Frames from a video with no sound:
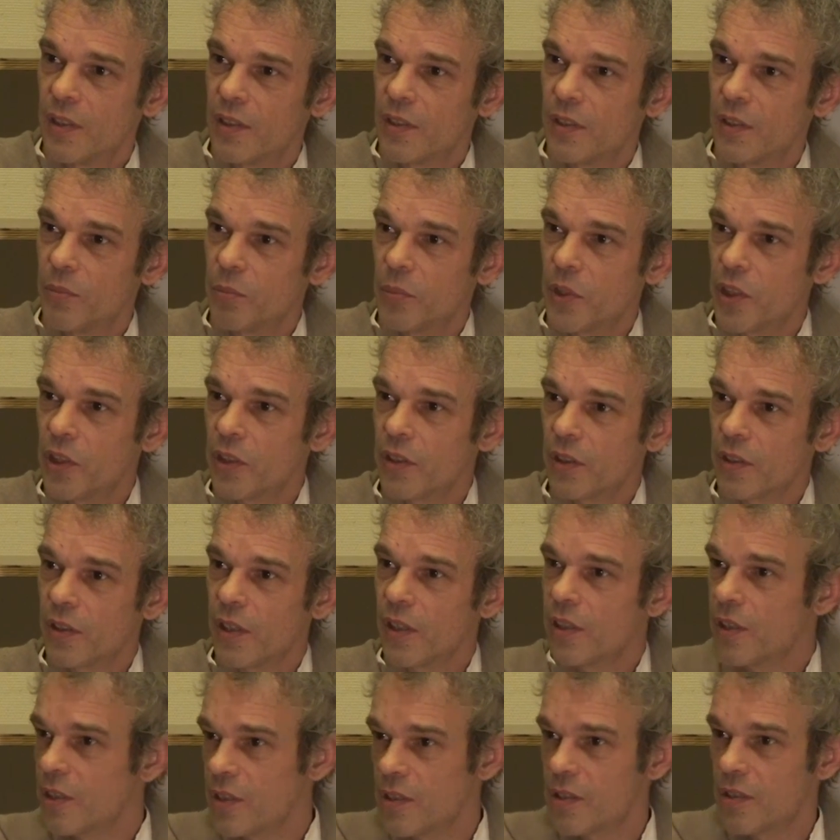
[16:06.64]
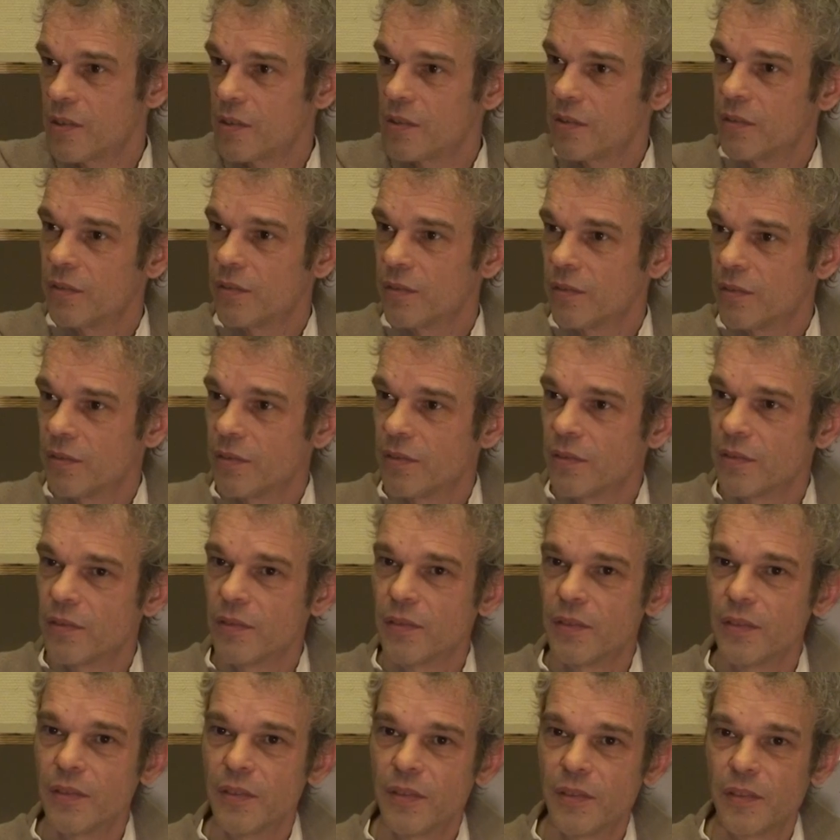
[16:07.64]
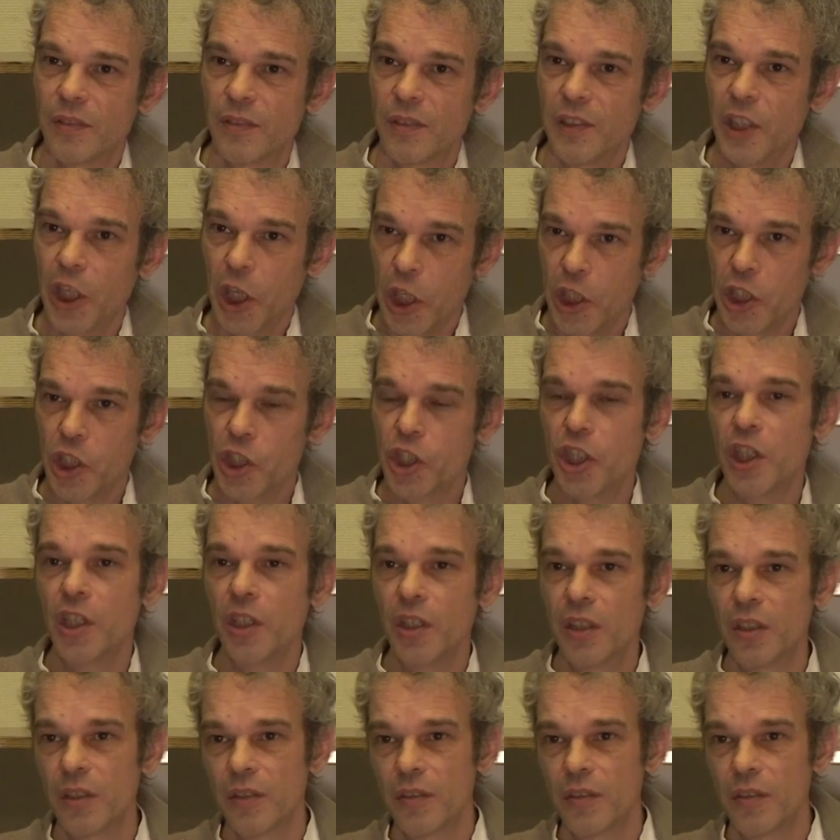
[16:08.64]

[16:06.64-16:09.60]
the mother goddess, the energy.